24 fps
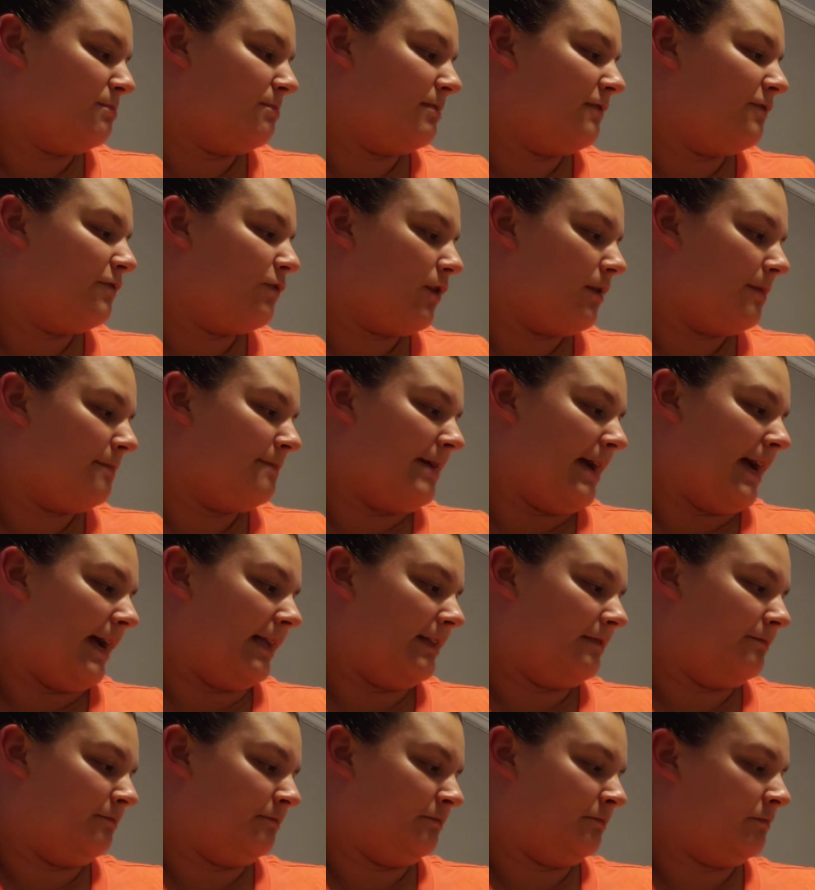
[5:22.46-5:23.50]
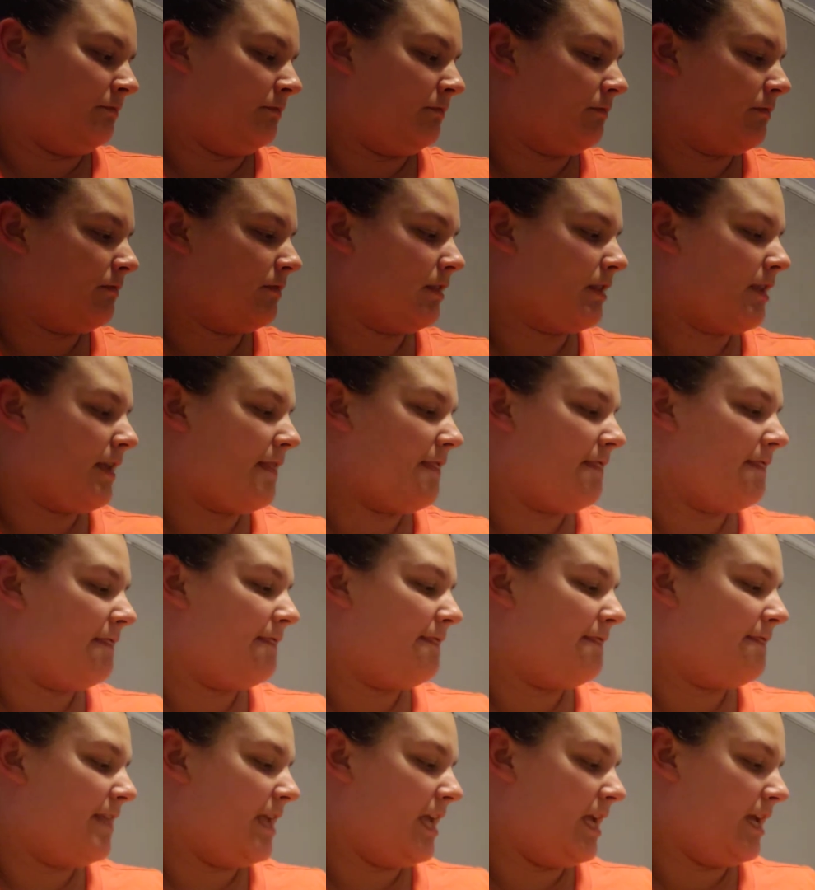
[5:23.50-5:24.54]
before bed.
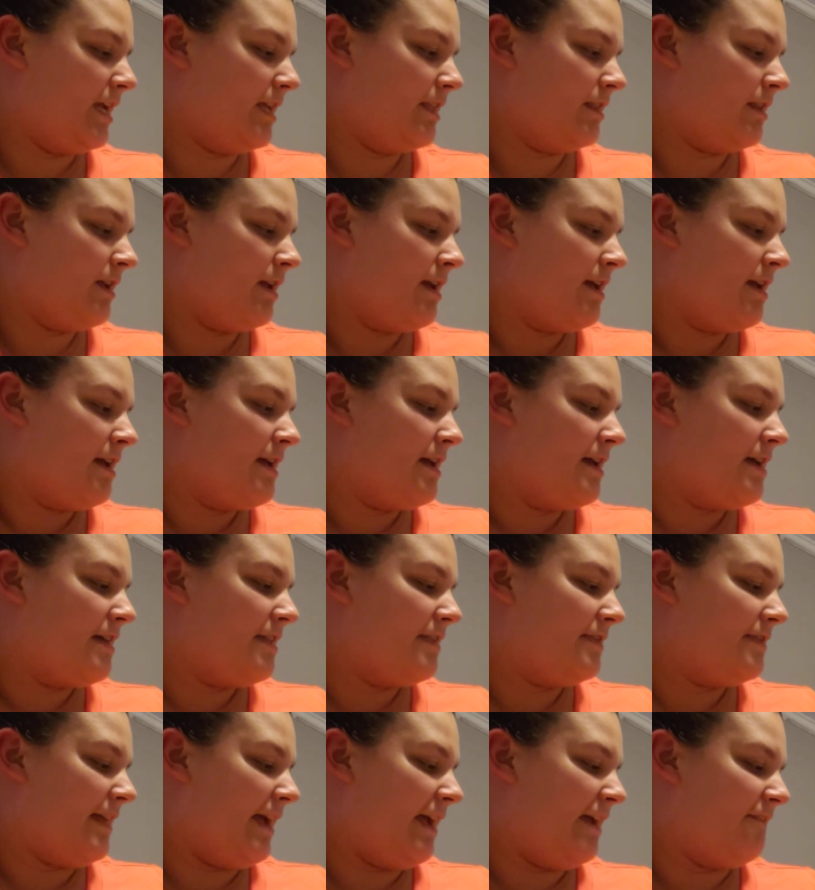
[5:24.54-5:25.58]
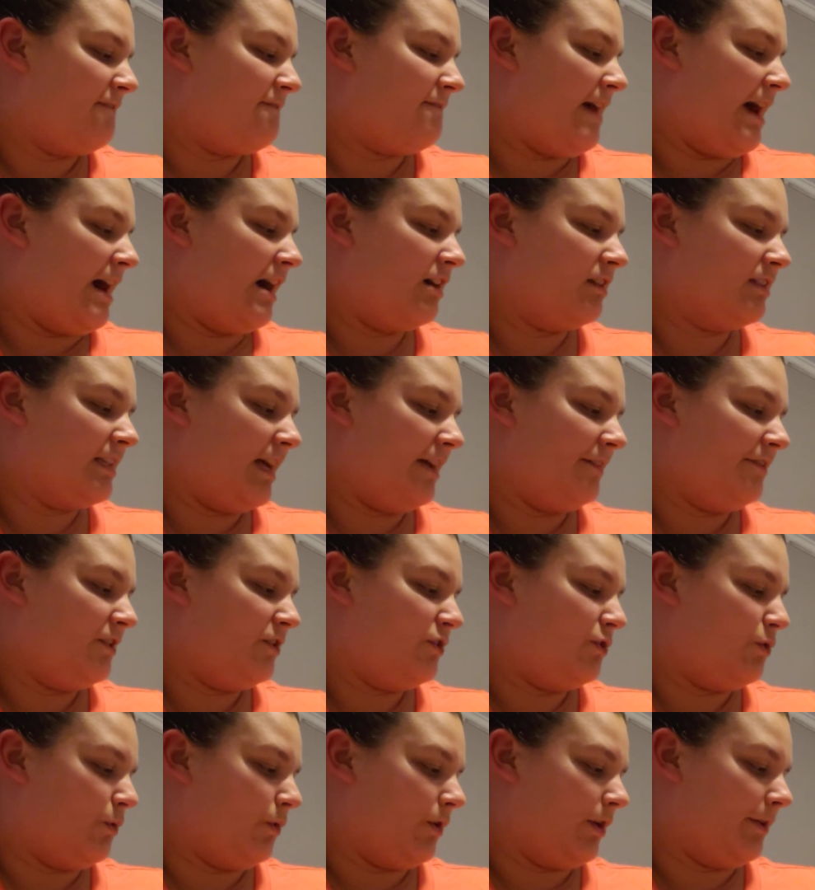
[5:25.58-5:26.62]
Then they filed out the
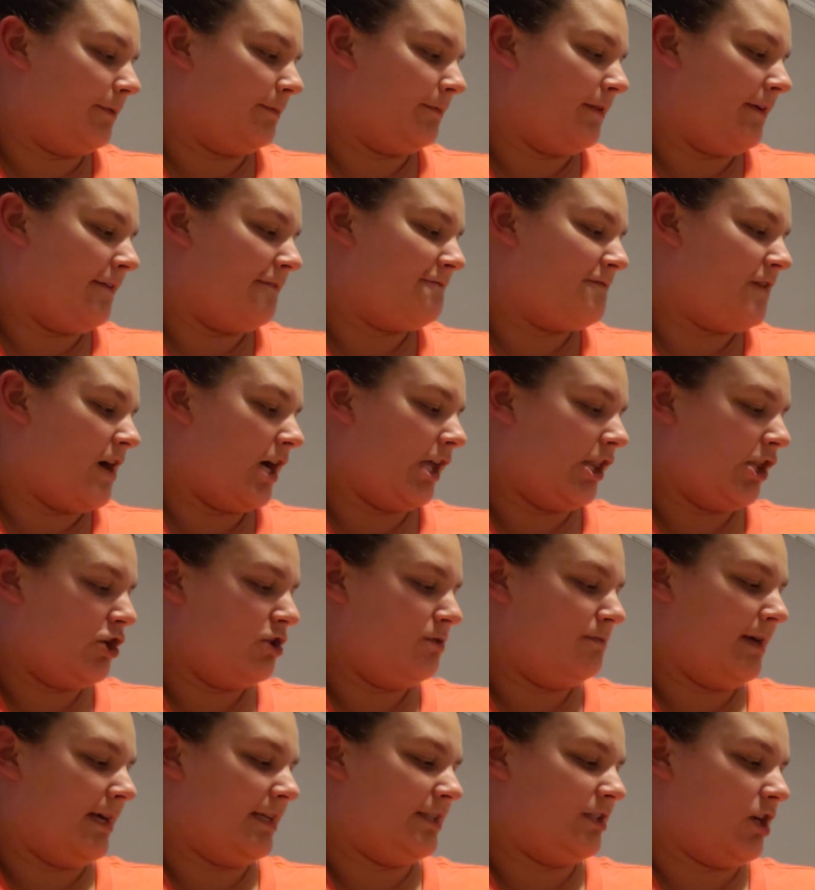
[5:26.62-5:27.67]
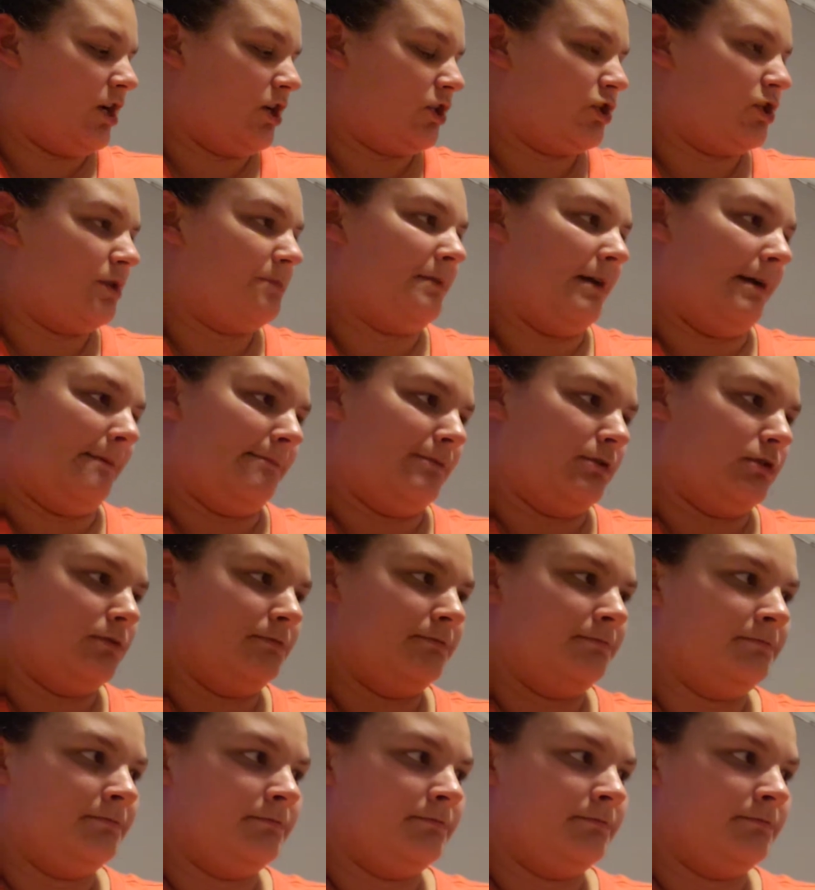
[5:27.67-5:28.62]
door, followed by Dr. Bumble.